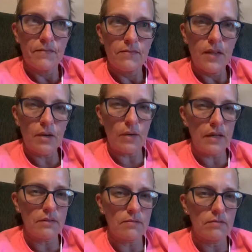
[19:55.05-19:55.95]
then what?
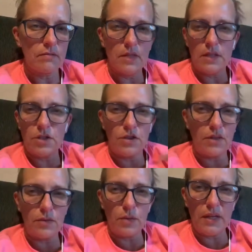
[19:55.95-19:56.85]
Do you
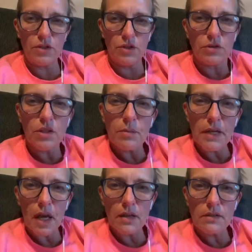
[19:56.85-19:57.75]
never introduce them
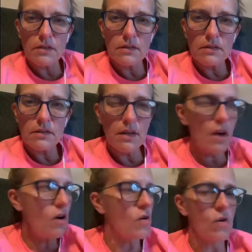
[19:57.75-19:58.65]
again?
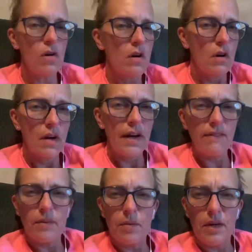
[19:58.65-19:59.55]
No. Every
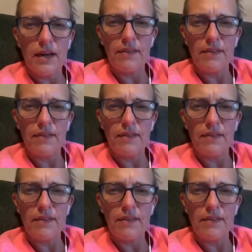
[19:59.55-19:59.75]
book I've ever